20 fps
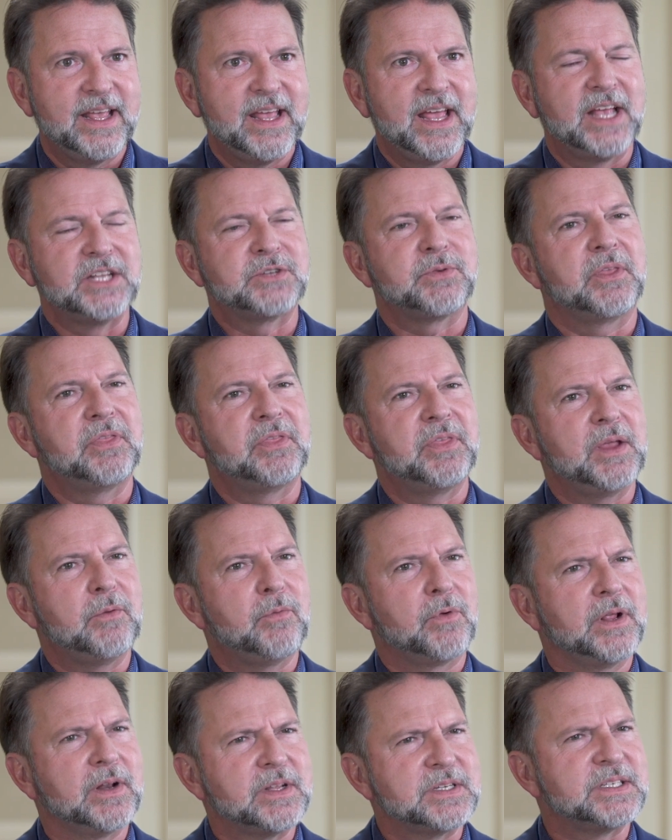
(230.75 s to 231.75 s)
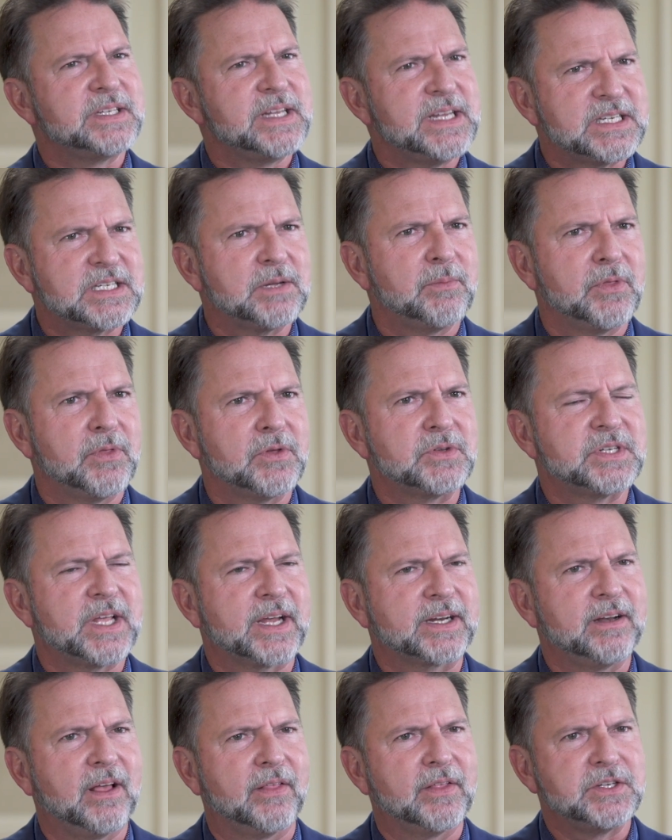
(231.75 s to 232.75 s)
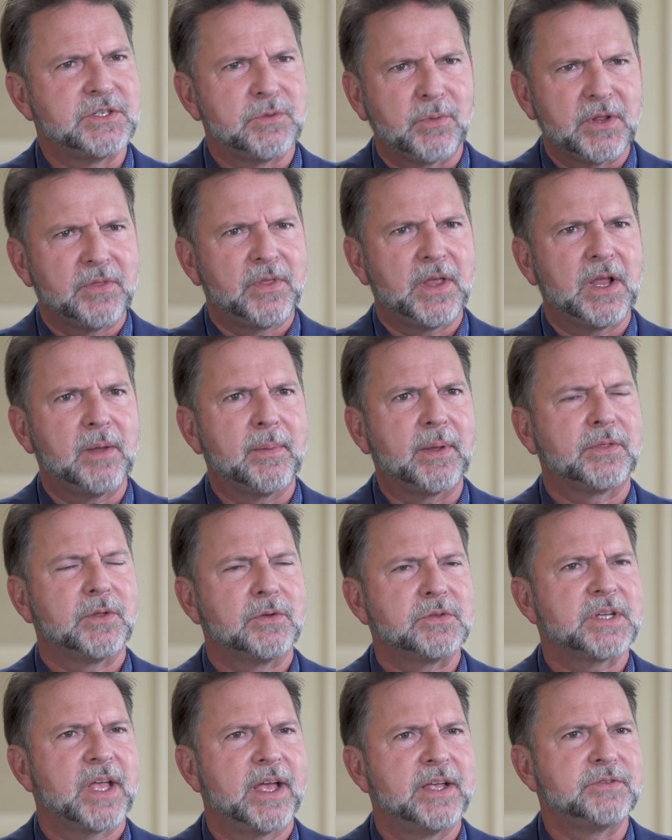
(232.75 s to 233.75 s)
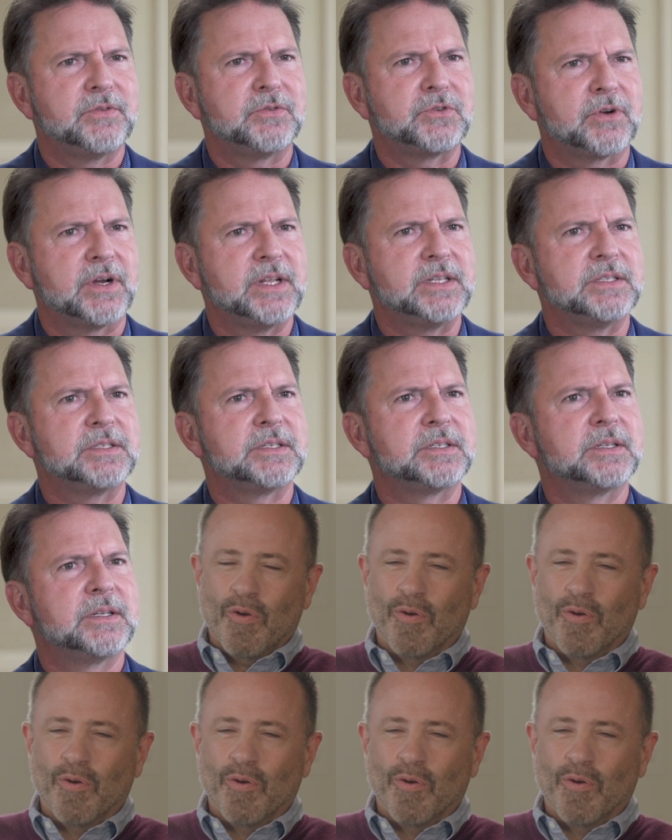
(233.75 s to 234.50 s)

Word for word: And so I think we're going to see some of those technologies. What do you think about those kinds of trends?